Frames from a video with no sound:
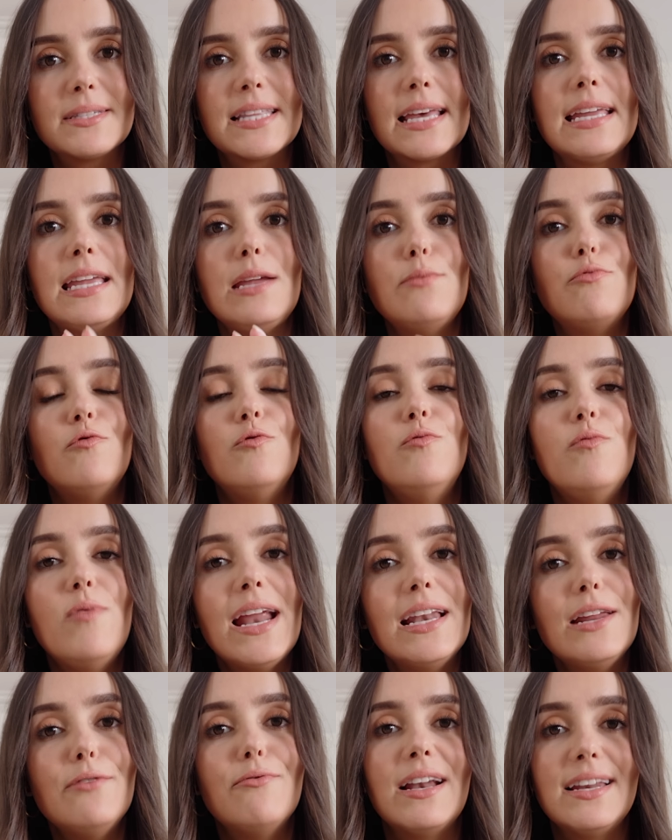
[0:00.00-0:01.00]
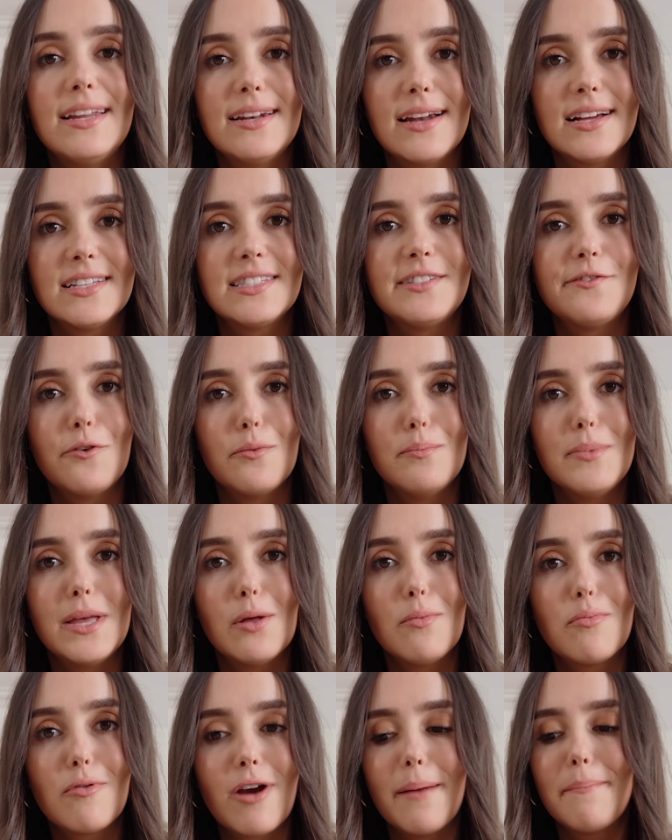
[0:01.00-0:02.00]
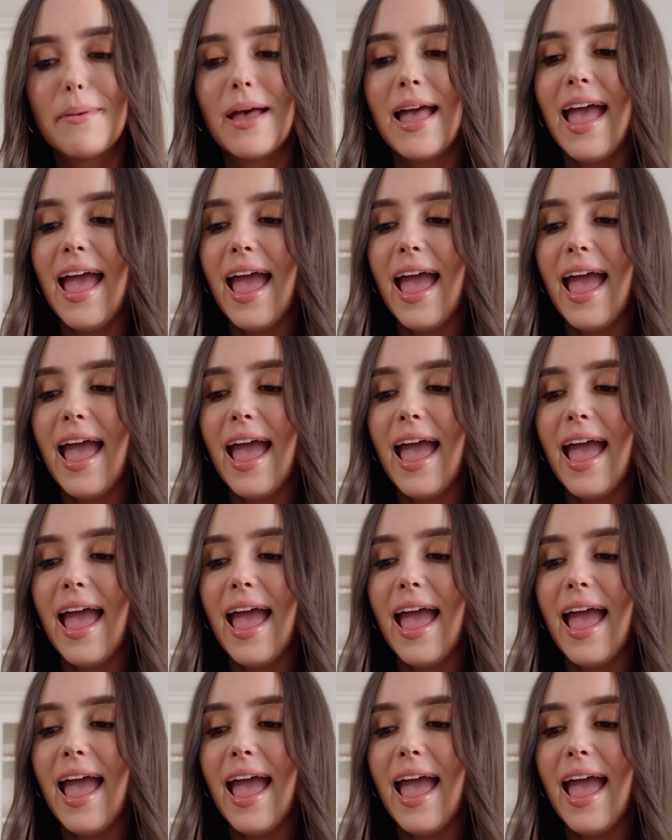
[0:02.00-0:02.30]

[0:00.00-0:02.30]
they keep really, really nicely for meal prep.